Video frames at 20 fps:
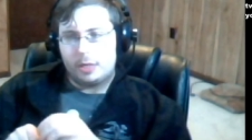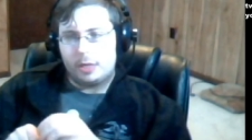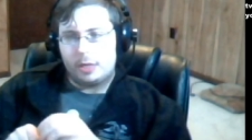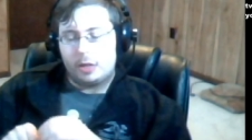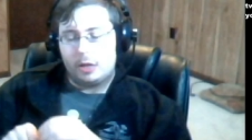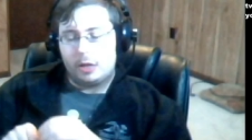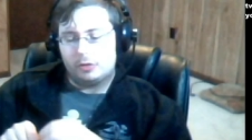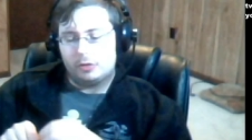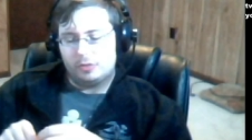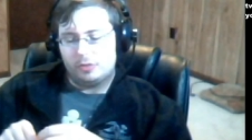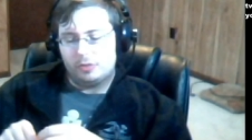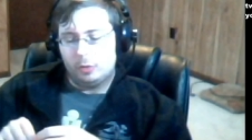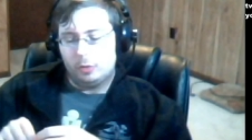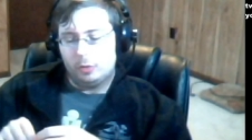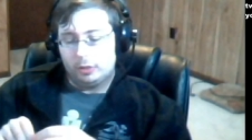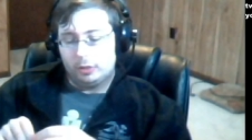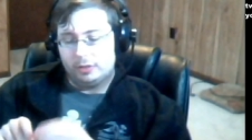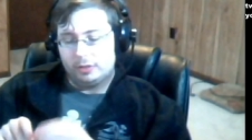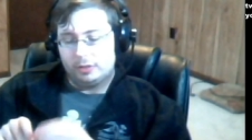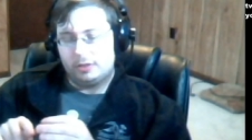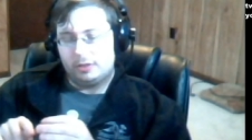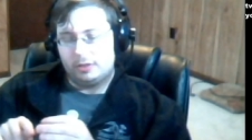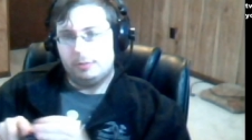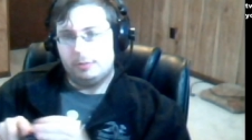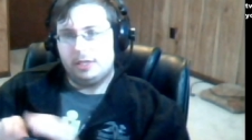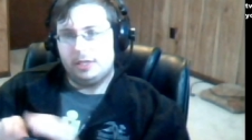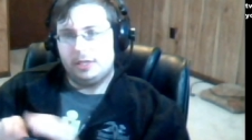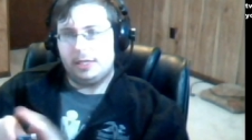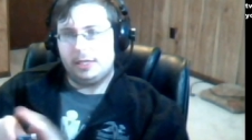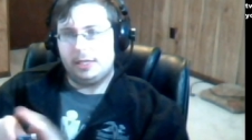characters who are
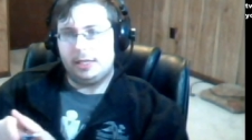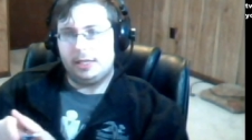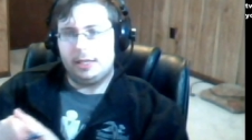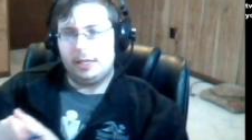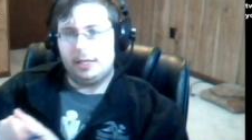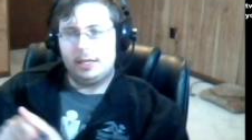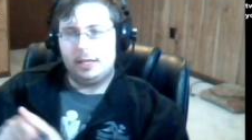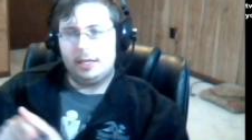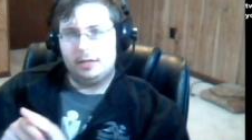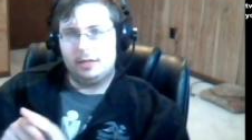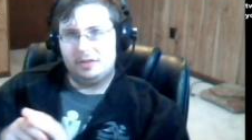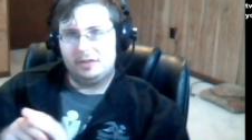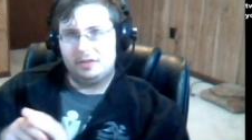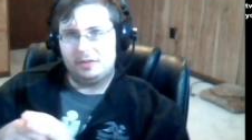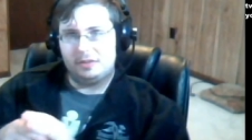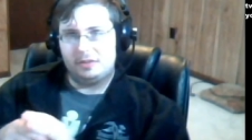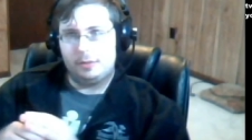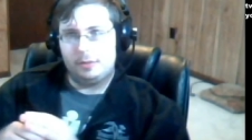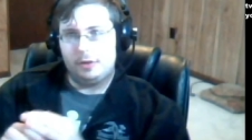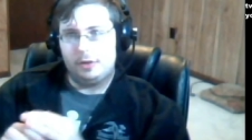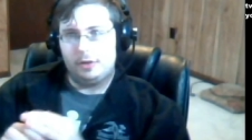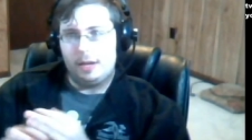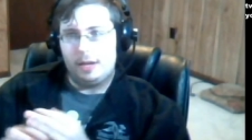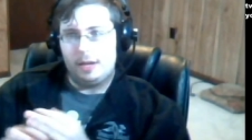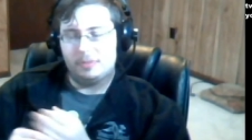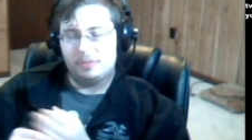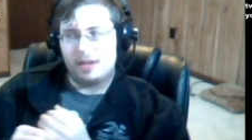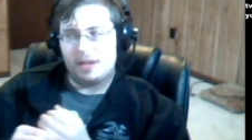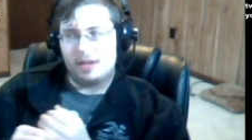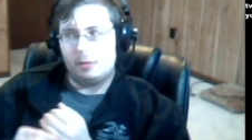completely inconsistent with your game
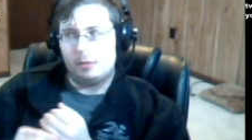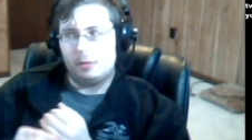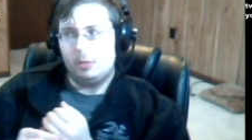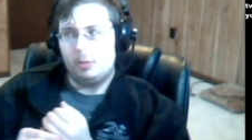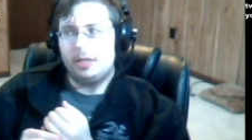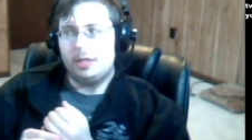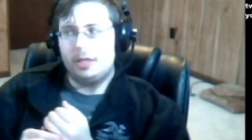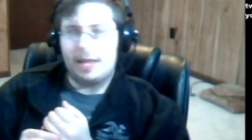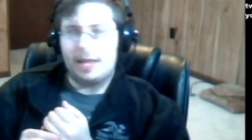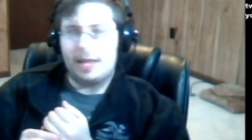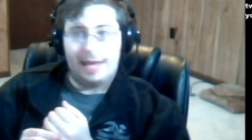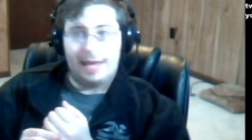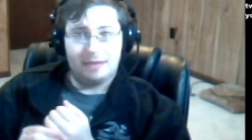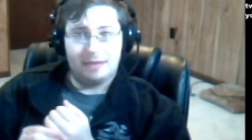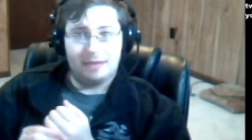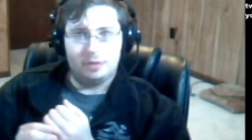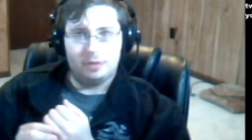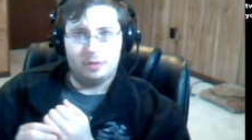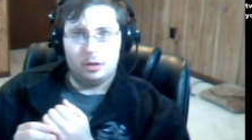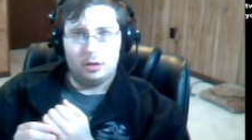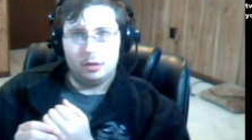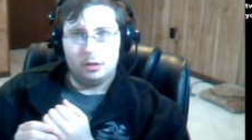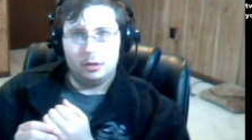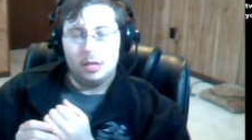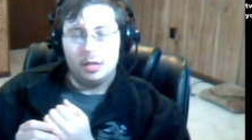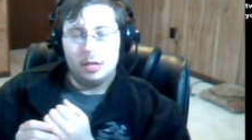style will not last long.